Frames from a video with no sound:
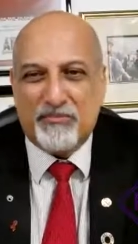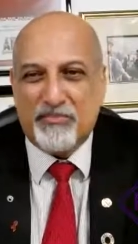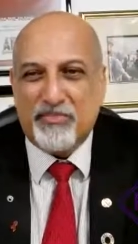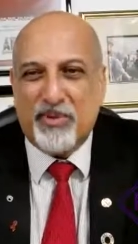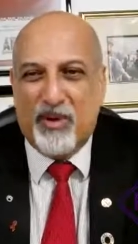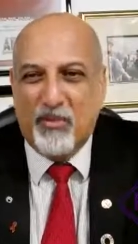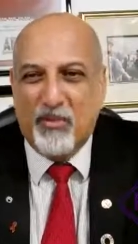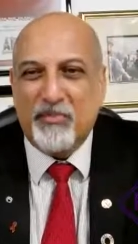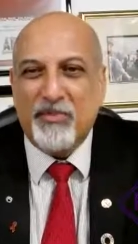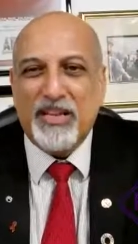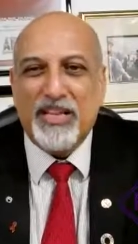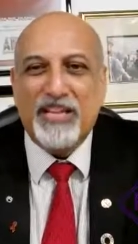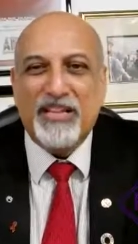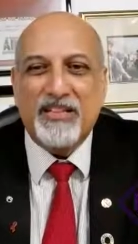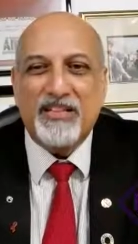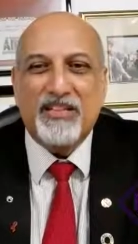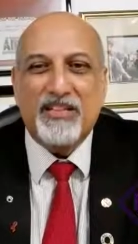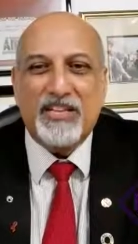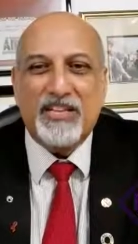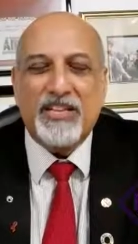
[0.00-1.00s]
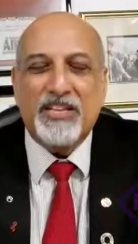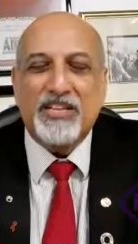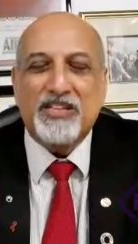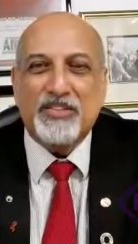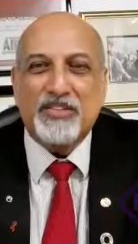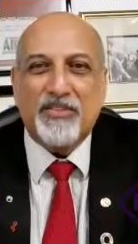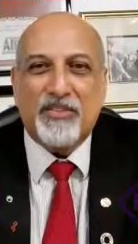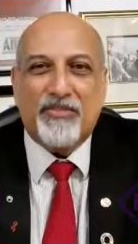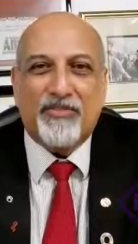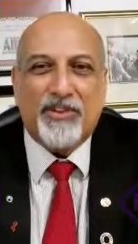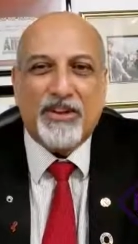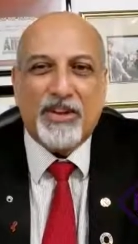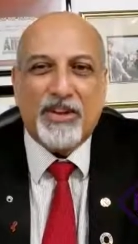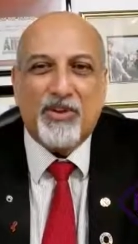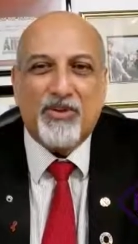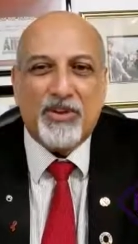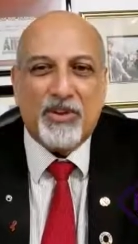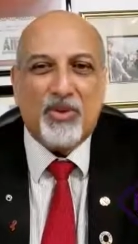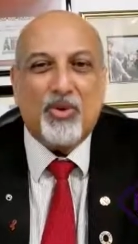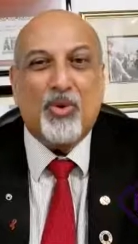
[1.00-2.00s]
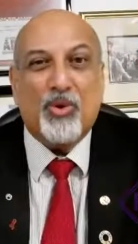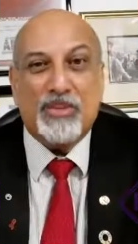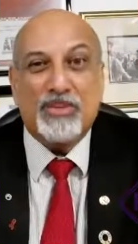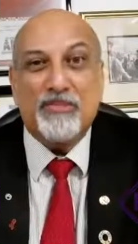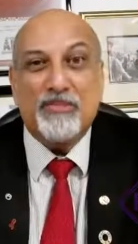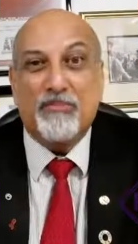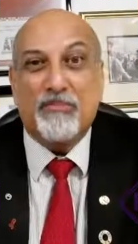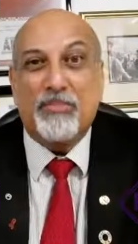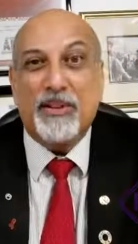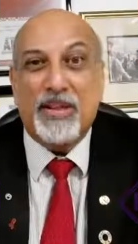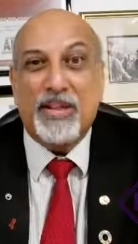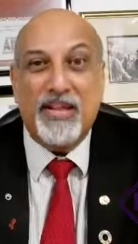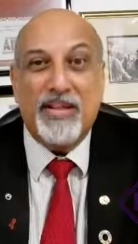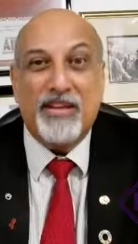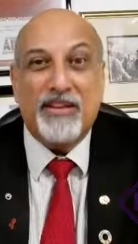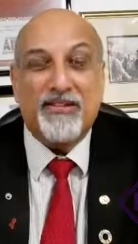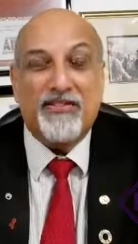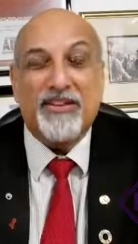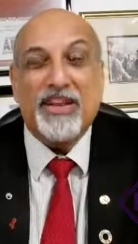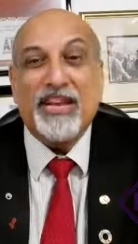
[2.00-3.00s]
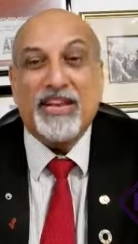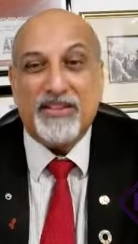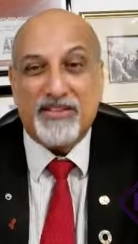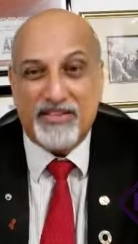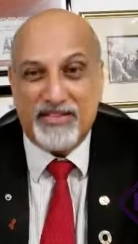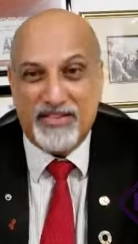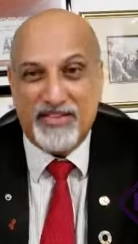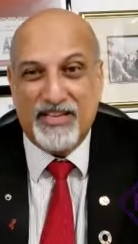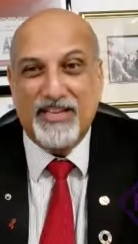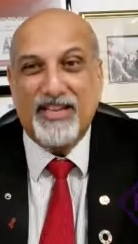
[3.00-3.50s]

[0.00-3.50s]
probably in the region of around R250 million.